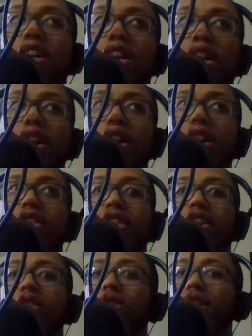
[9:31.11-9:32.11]

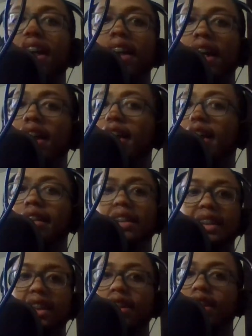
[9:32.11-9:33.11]
Don't take any
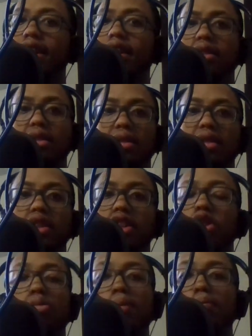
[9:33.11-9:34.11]
silly,
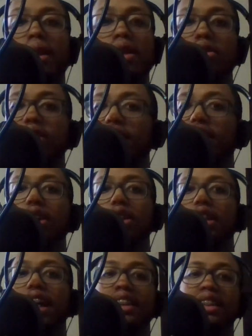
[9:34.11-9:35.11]
stupid penalties.
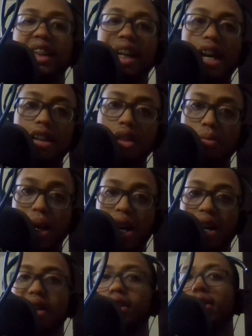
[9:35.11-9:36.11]
You got to stay out of the
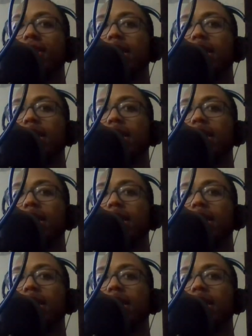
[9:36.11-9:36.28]
box.